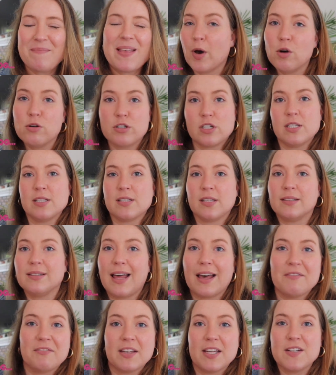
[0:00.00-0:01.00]
Ocean's
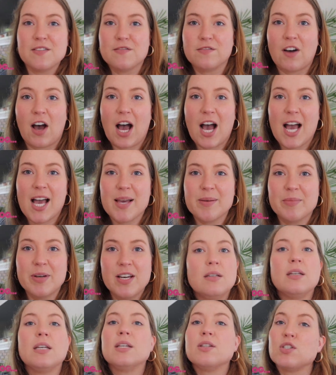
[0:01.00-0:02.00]
11
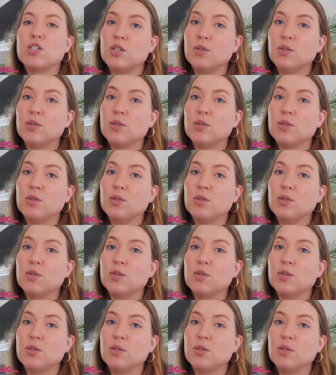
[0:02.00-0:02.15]
vibe is